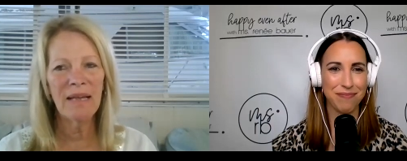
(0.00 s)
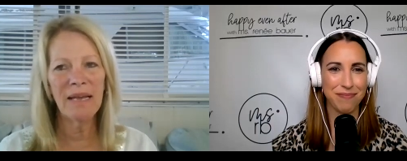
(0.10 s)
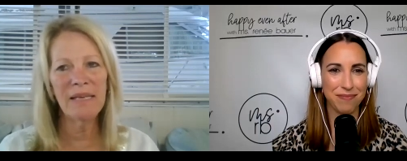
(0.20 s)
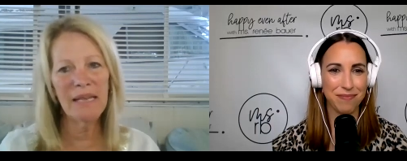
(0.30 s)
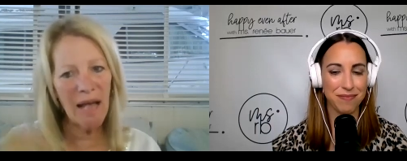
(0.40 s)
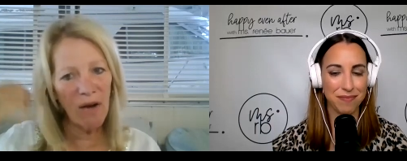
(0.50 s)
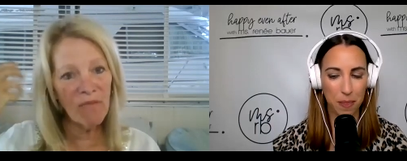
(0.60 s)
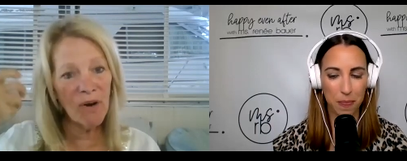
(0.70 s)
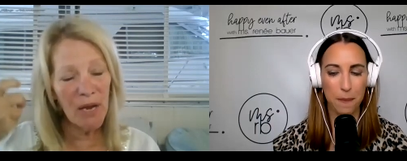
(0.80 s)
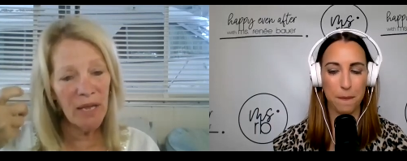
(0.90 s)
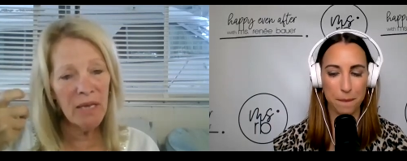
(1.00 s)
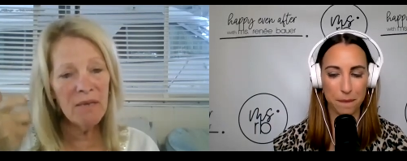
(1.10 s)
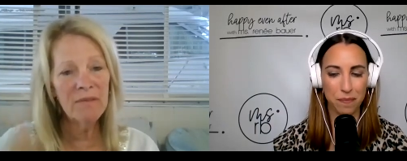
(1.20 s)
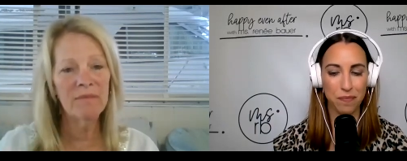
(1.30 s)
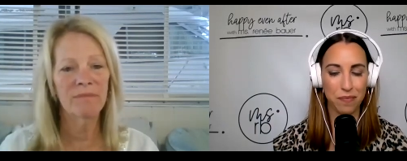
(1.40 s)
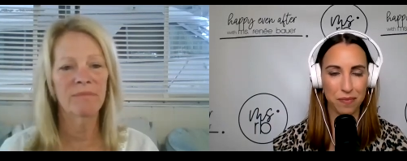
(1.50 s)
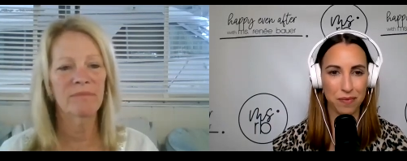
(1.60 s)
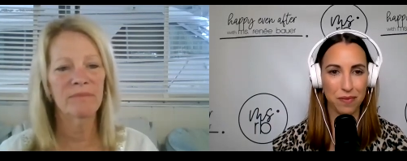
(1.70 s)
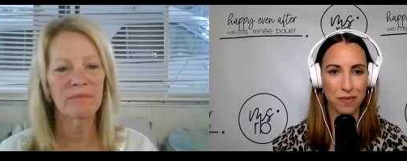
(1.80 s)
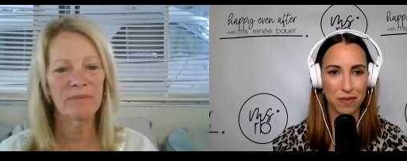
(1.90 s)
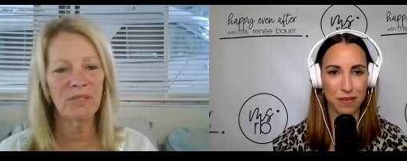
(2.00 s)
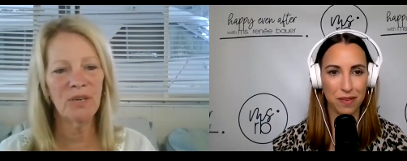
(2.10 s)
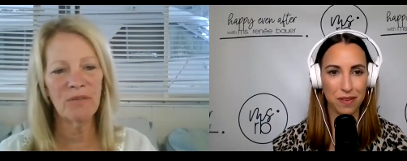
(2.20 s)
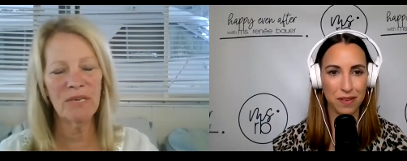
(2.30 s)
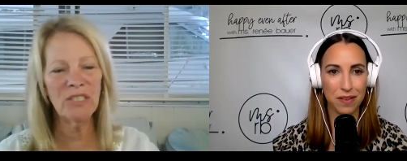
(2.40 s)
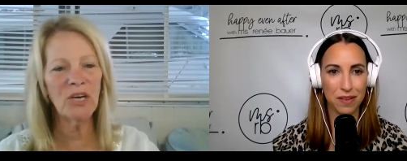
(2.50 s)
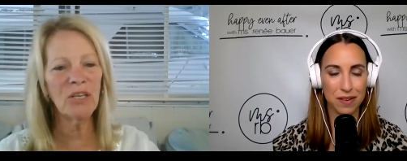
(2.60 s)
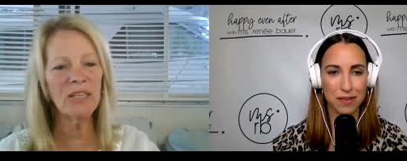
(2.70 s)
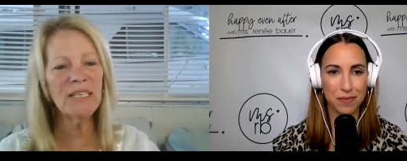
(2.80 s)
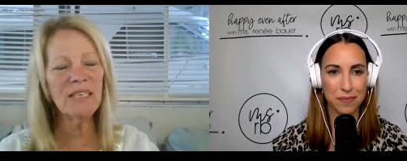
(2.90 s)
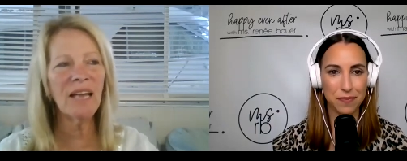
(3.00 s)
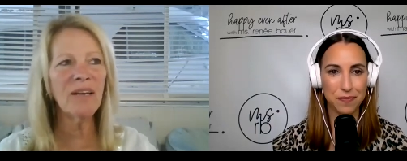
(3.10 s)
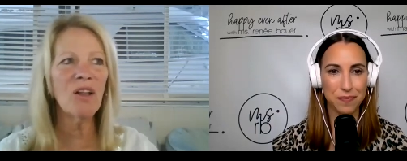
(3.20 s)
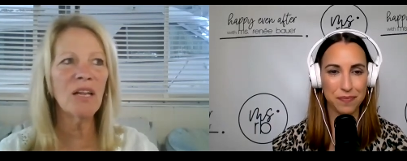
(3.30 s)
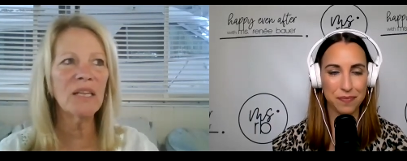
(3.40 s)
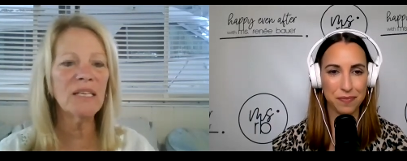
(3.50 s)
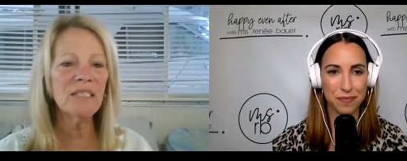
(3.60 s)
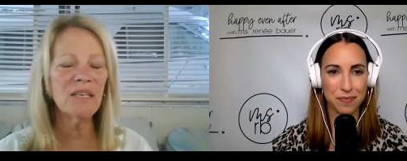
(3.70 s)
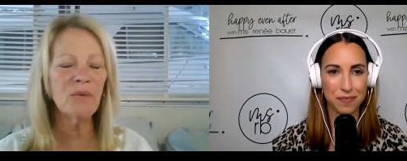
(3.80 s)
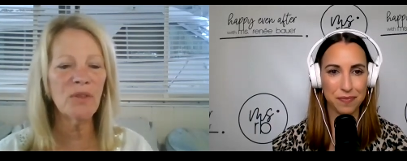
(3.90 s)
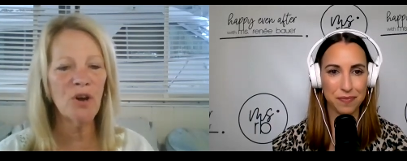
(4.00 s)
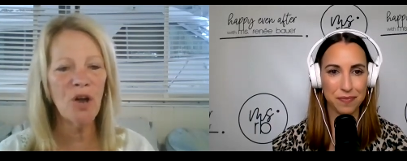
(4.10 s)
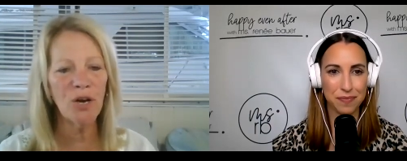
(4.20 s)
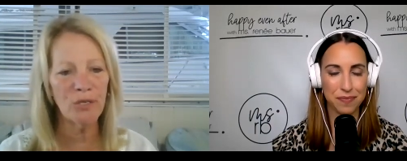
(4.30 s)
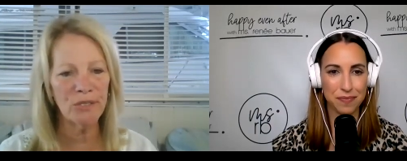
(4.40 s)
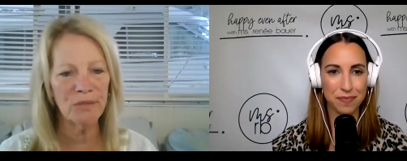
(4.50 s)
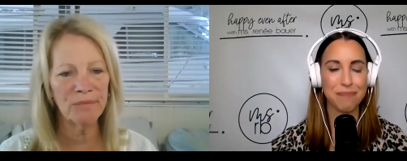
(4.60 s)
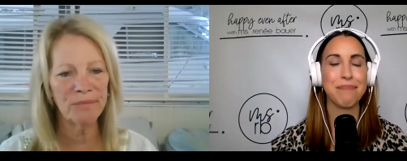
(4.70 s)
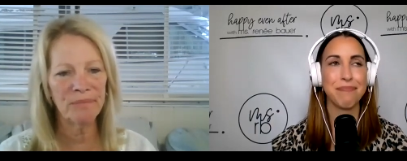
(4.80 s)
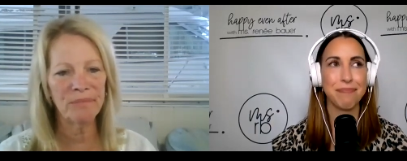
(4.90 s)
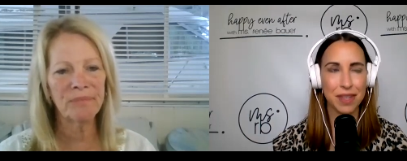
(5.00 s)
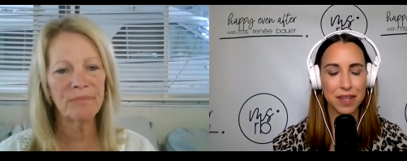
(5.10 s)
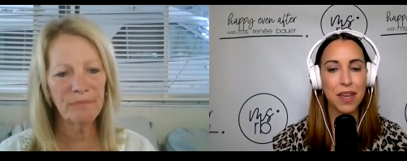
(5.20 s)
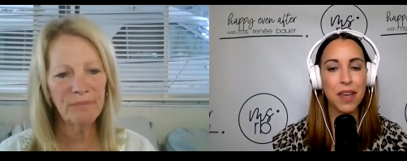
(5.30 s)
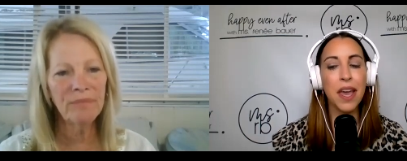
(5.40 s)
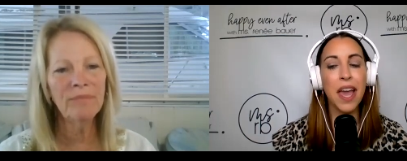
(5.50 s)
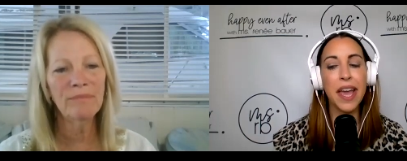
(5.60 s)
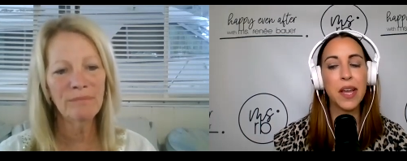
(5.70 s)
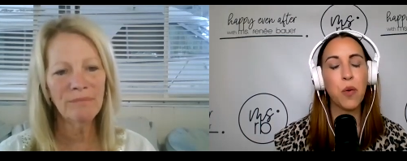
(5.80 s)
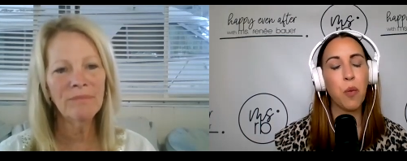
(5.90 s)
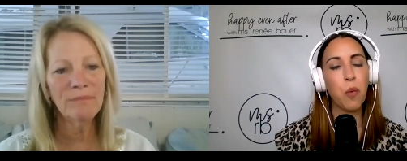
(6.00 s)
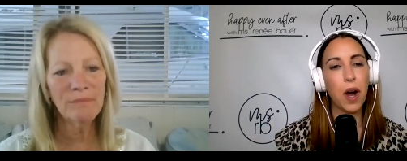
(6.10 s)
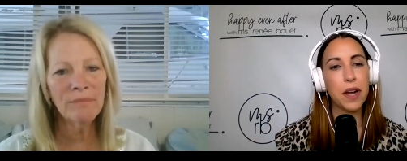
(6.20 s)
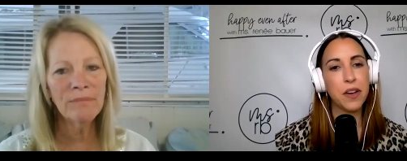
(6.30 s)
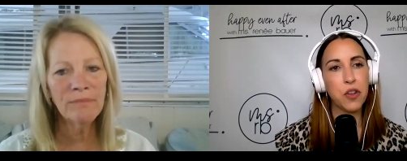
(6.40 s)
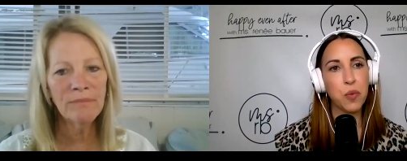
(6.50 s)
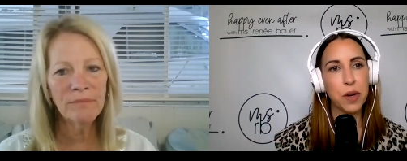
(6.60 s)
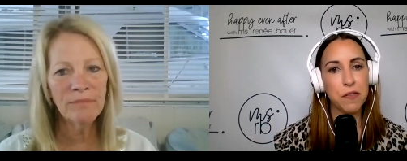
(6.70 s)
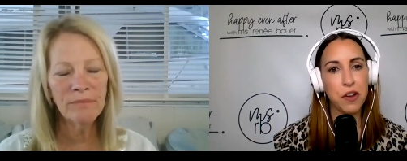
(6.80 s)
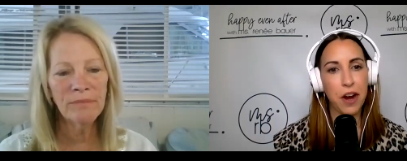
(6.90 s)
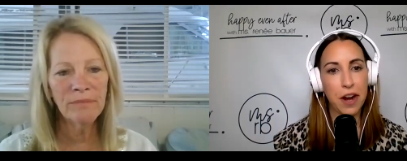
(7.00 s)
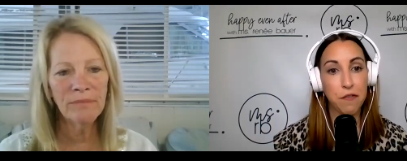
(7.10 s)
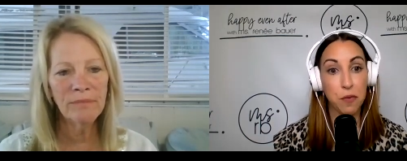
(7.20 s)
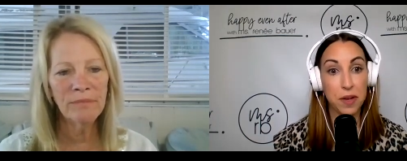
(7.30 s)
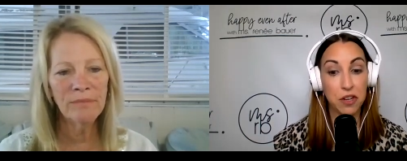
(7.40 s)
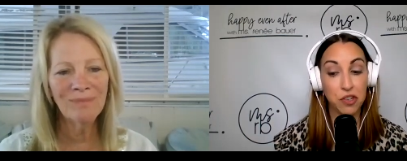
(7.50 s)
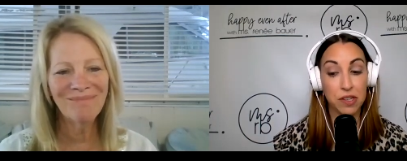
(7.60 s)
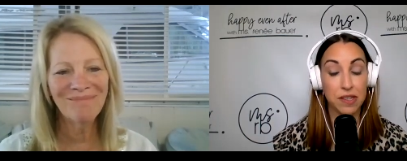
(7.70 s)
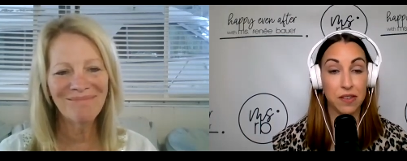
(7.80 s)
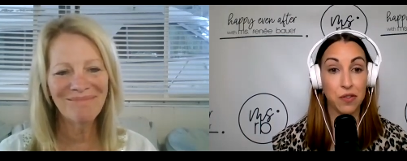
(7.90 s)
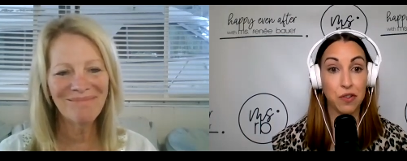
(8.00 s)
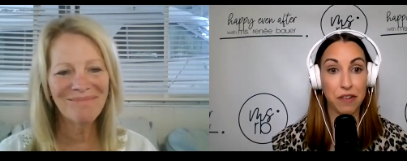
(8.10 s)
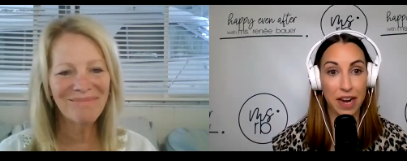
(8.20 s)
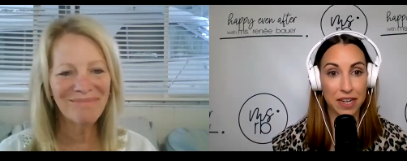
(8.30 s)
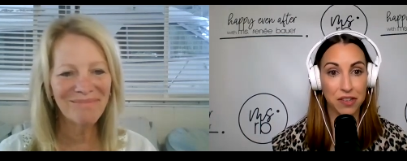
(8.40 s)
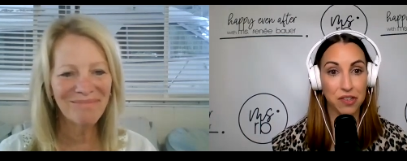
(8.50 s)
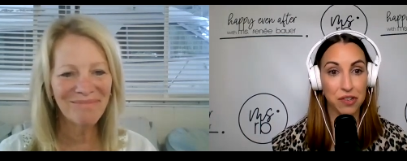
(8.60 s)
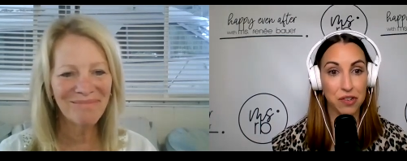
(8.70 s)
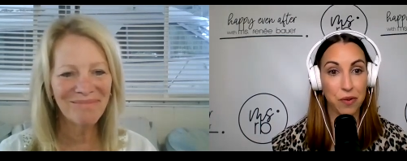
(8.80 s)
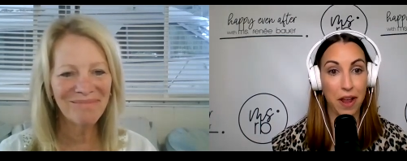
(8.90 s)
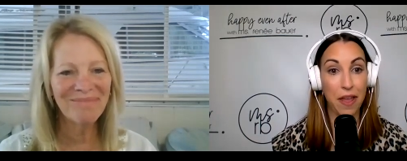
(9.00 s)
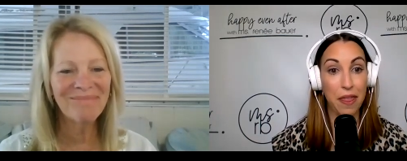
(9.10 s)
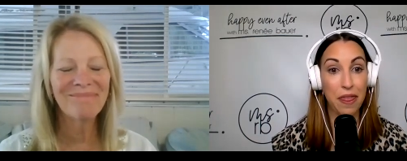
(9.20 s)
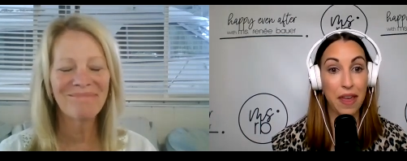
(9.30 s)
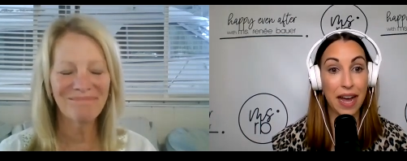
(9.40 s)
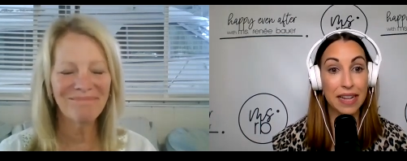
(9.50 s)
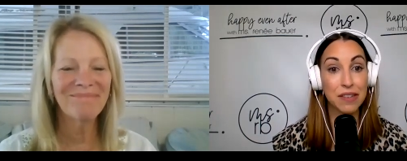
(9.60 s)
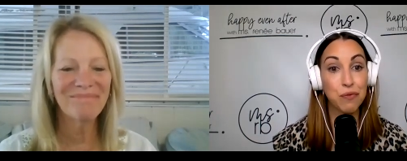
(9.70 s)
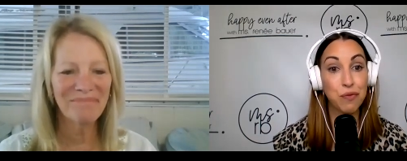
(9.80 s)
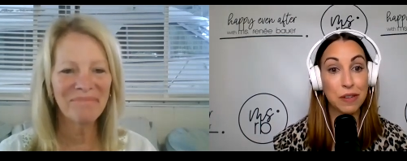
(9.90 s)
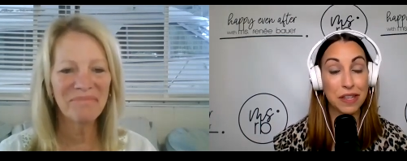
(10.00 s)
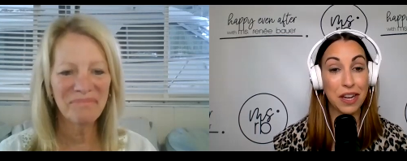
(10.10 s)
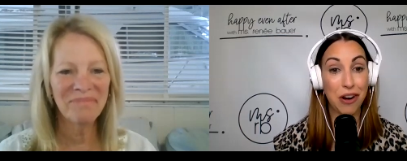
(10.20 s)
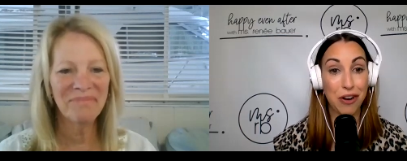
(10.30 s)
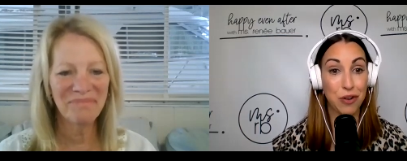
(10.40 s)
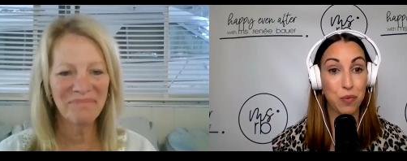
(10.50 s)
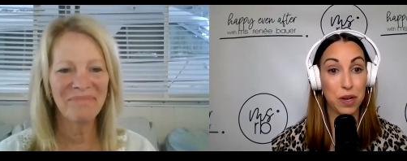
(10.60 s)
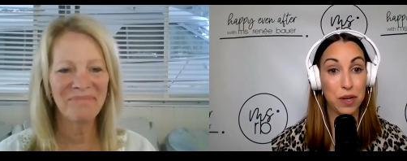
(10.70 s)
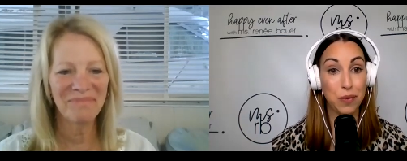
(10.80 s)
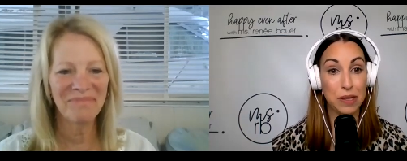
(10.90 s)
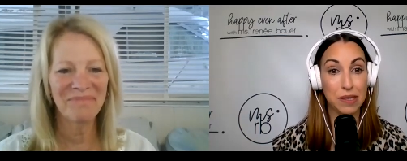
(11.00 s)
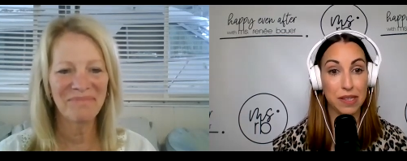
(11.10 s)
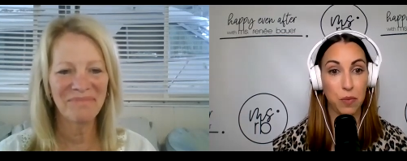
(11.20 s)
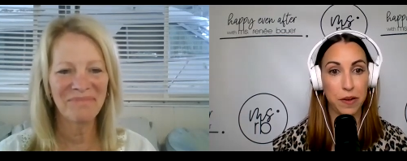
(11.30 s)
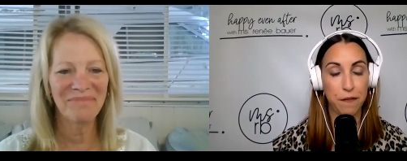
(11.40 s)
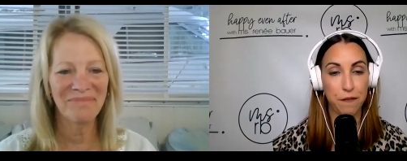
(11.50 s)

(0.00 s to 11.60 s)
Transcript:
Speaker 1: and get out of our head. Start start listening. I call it listening with your heart.
Speaker 2: And another one of your affirmations is gratitude. And that's a really hard one when someone